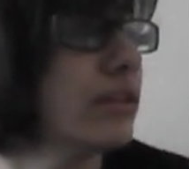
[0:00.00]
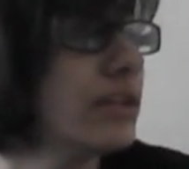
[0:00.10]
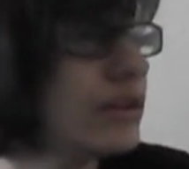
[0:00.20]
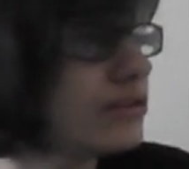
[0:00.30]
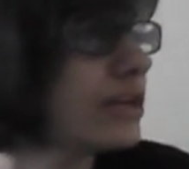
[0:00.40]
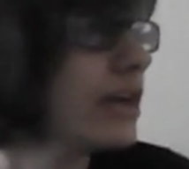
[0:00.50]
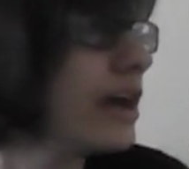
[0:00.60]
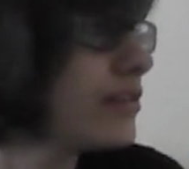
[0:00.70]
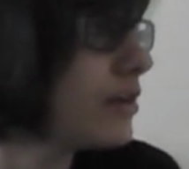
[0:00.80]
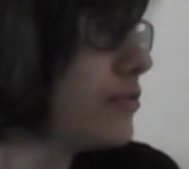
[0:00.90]
other day
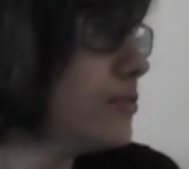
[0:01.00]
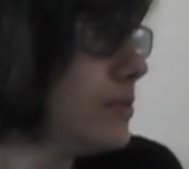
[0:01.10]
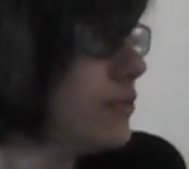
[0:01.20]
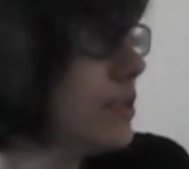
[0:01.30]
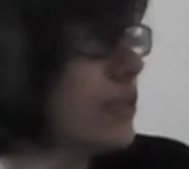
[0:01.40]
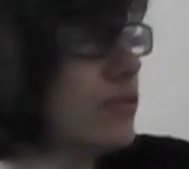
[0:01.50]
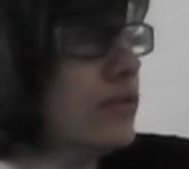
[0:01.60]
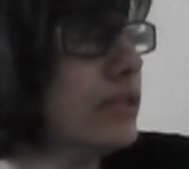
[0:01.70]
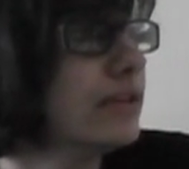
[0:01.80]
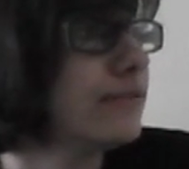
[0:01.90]
I thought it would be really
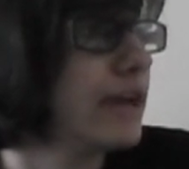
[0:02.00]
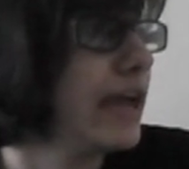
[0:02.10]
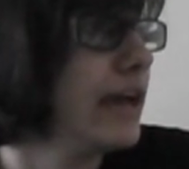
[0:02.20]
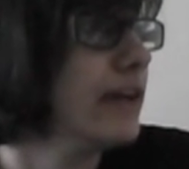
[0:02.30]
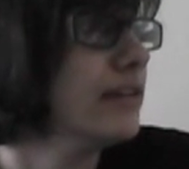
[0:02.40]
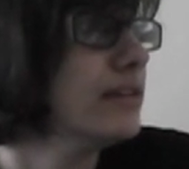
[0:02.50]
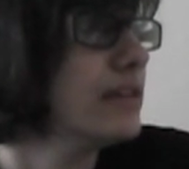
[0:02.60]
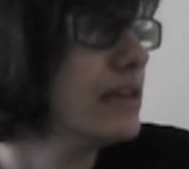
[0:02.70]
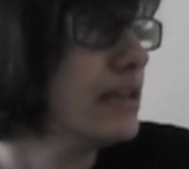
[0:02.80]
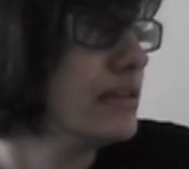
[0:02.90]
cool if I had
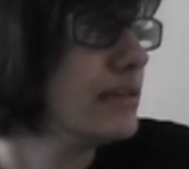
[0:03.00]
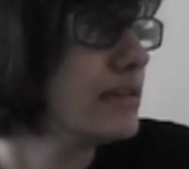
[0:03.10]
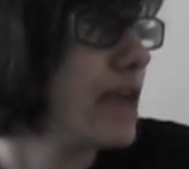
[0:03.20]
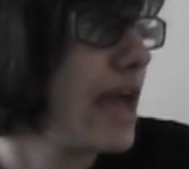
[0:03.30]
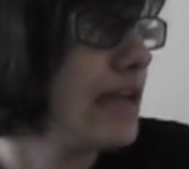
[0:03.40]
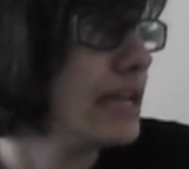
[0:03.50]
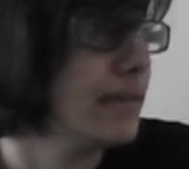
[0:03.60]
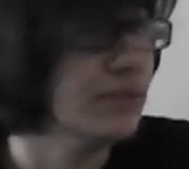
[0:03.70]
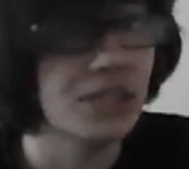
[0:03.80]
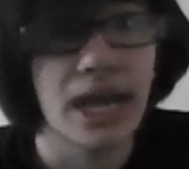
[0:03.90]
a cat
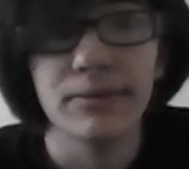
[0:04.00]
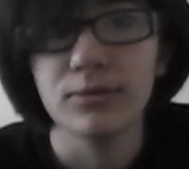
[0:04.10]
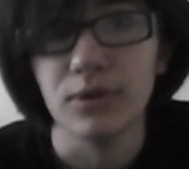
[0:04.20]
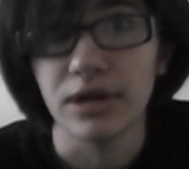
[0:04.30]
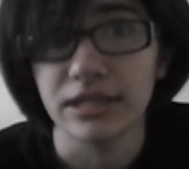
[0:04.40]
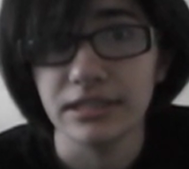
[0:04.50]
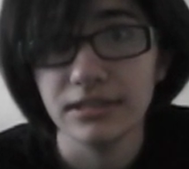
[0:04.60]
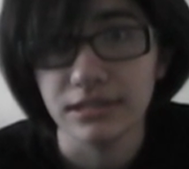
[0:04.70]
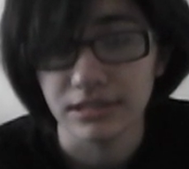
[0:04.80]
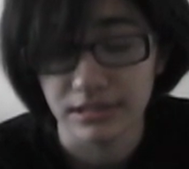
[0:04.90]
named Jabberwocky,
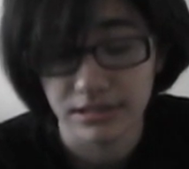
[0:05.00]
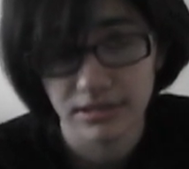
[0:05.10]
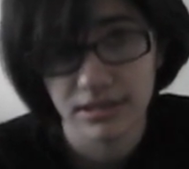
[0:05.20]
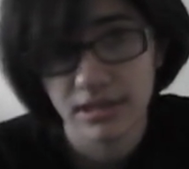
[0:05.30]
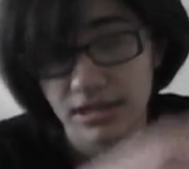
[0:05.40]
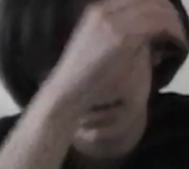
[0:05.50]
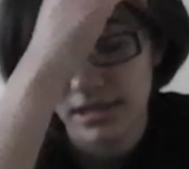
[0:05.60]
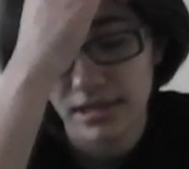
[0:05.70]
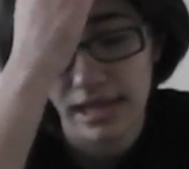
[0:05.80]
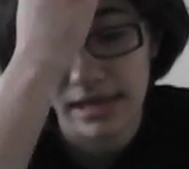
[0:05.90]
because
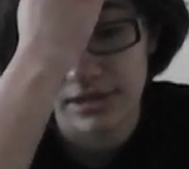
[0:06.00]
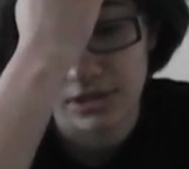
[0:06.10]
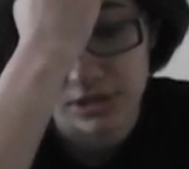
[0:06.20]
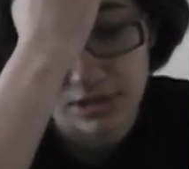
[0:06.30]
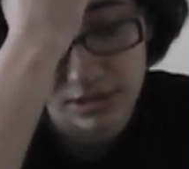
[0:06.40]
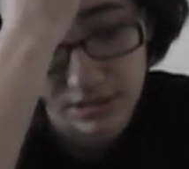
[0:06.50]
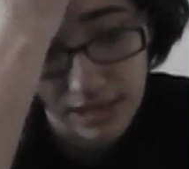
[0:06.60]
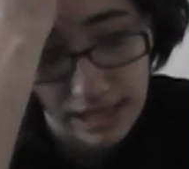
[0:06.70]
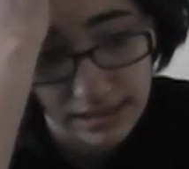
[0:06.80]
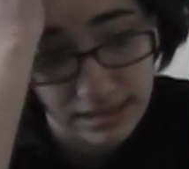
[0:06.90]
that
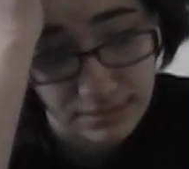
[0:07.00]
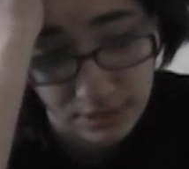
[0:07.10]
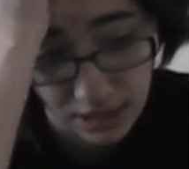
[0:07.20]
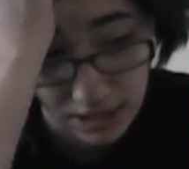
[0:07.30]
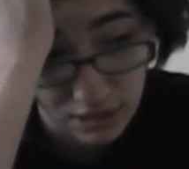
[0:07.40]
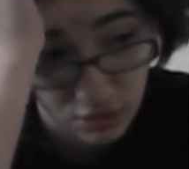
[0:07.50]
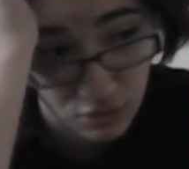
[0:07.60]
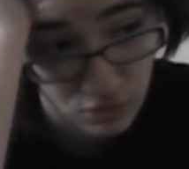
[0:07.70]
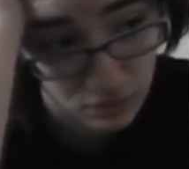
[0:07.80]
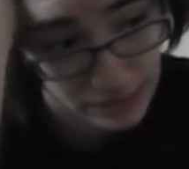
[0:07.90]
seems like a
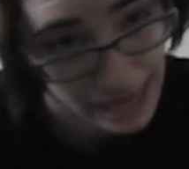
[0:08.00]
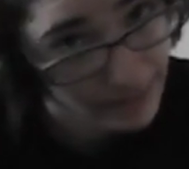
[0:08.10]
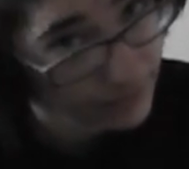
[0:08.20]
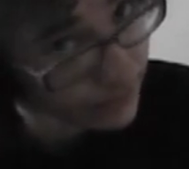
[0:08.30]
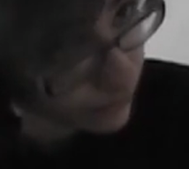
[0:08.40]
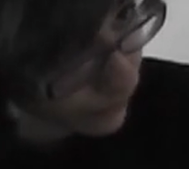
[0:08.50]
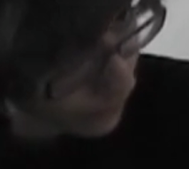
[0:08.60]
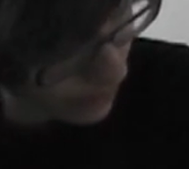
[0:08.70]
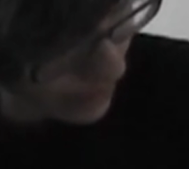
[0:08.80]
cool name for a